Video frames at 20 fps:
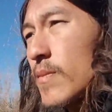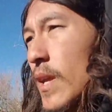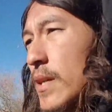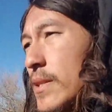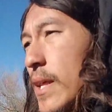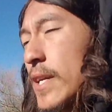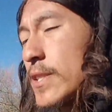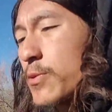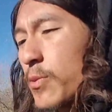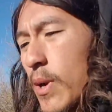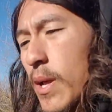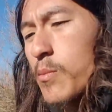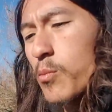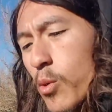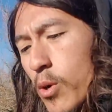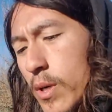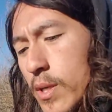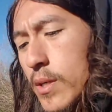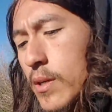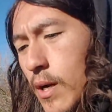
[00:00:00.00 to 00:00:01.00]
that's what I'm
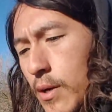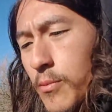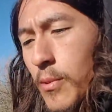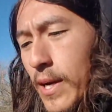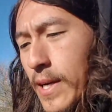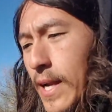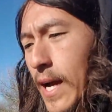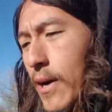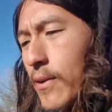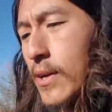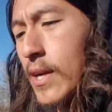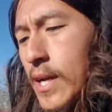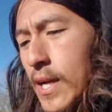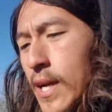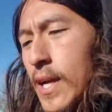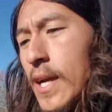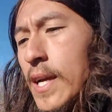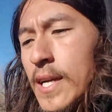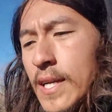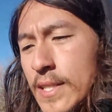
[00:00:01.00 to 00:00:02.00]
working on right now,
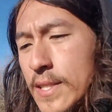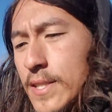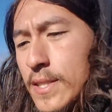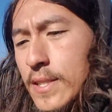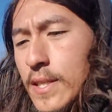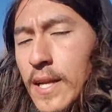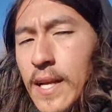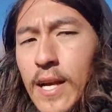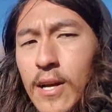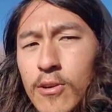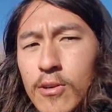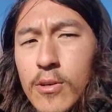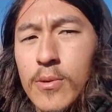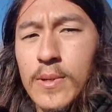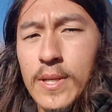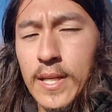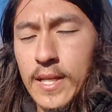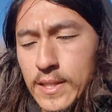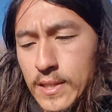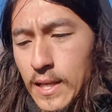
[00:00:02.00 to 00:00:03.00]
is
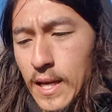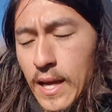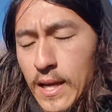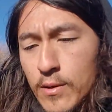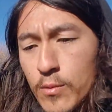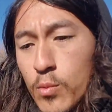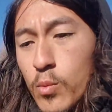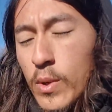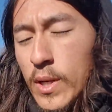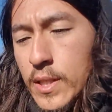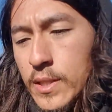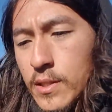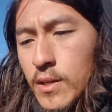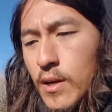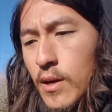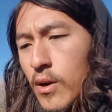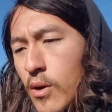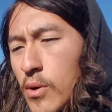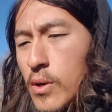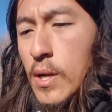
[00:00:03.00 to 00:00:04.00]
narrowing that
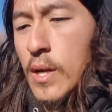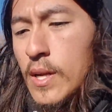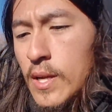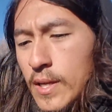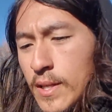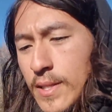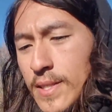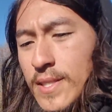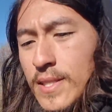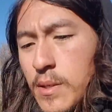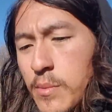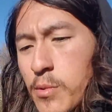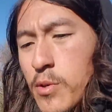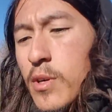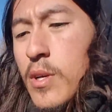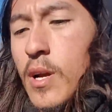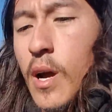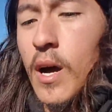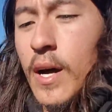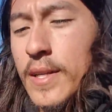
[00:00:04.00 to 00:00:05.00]
window. The similar
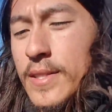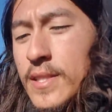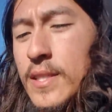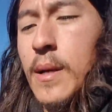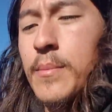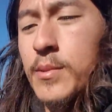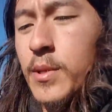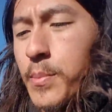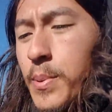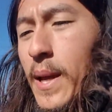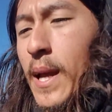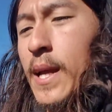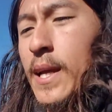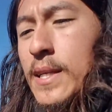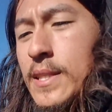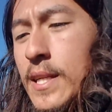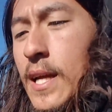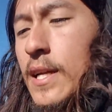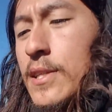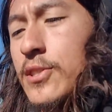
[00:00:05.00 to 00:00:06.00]
concept to paying
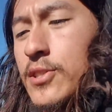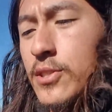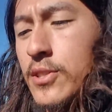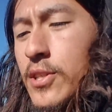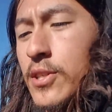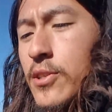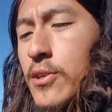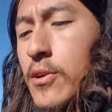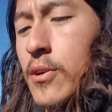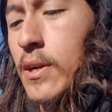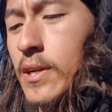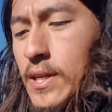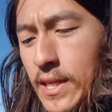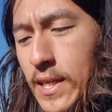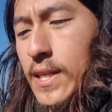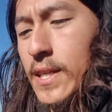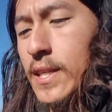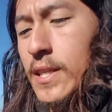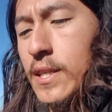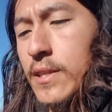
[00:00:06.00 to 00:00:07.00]
attention to your
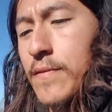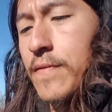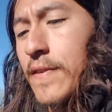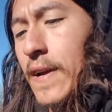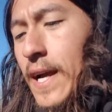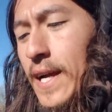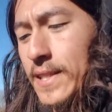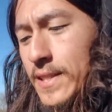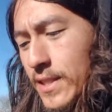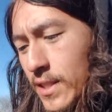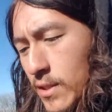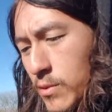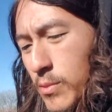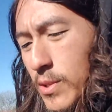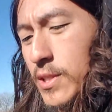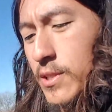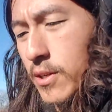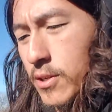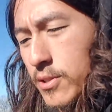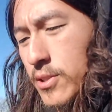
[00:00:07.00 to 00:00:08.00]
eating and fasting
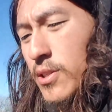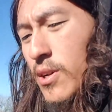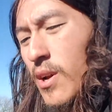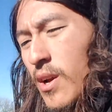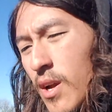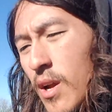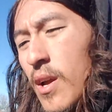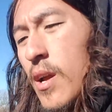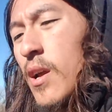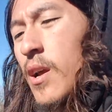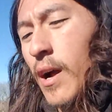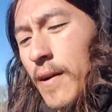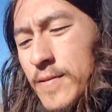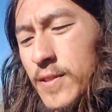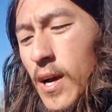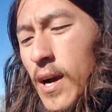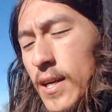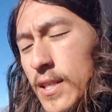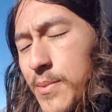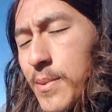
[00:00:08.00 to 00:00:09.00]
windows. I've
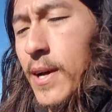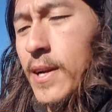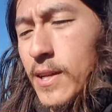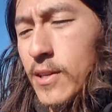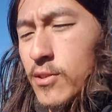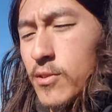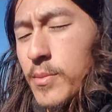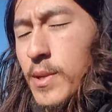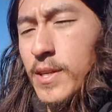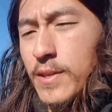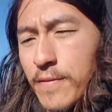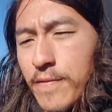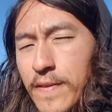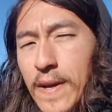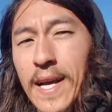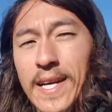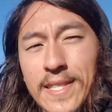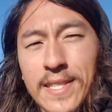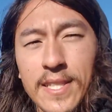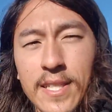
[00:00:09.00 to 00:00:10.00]
talked about intermittent
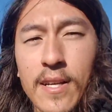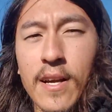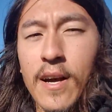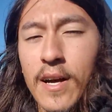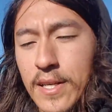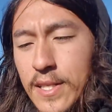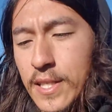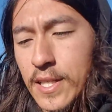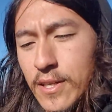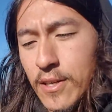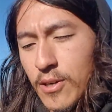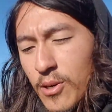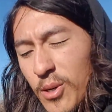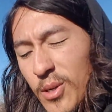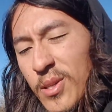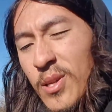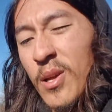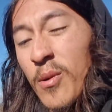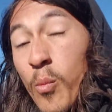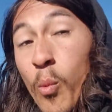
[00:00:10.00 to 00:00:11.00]
fasting on here,
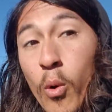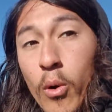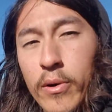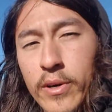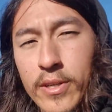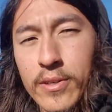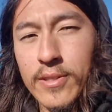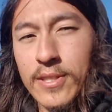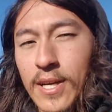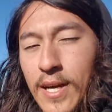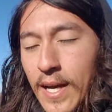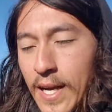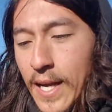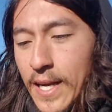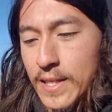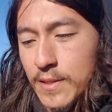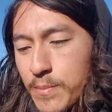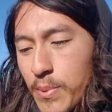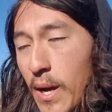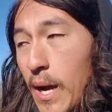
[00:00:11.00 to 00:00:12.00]
warrior
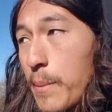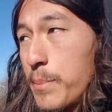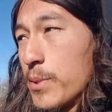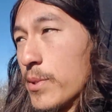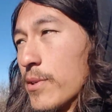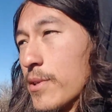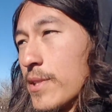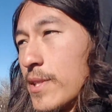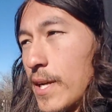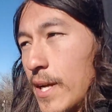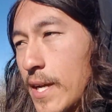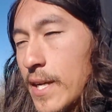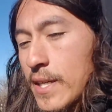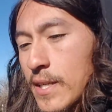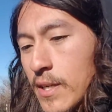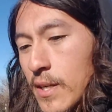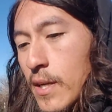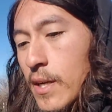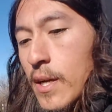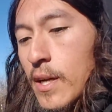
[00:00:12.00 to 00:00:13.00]
diet, popular thing,
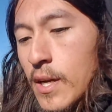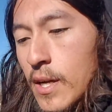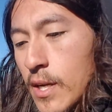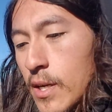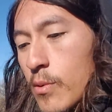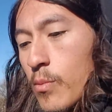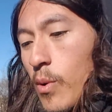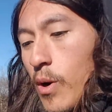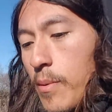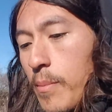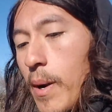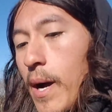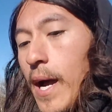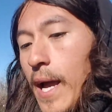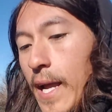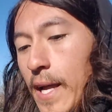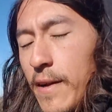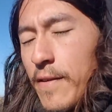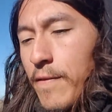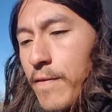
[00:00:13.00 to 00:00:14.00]
where
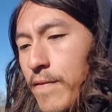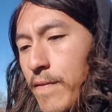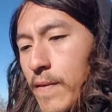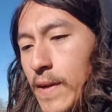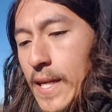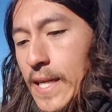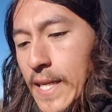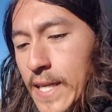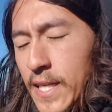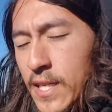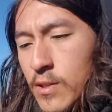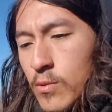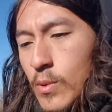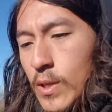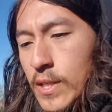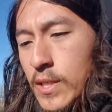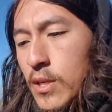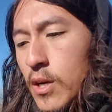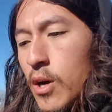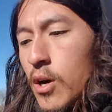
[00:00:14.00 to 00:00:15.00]
my eating
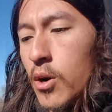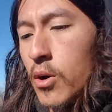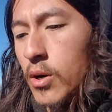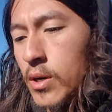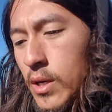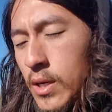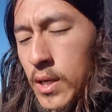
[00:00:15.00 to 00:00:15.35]
window